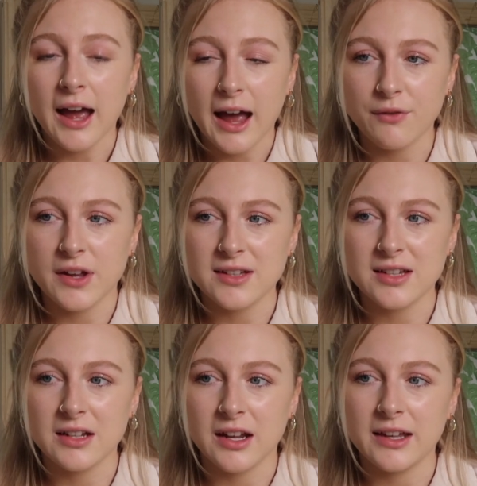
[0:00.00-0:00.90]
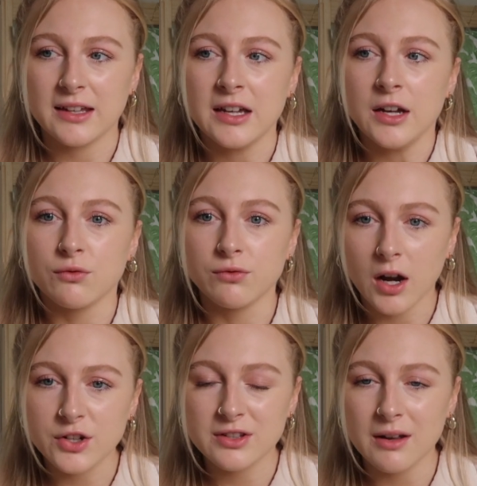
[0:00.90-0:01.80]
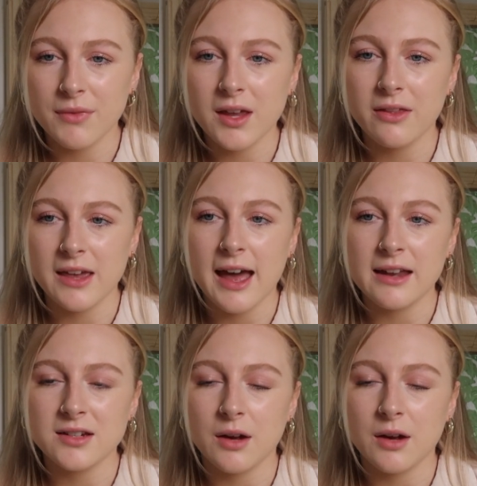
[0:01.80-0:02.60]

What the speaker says: having to like rush something at the end.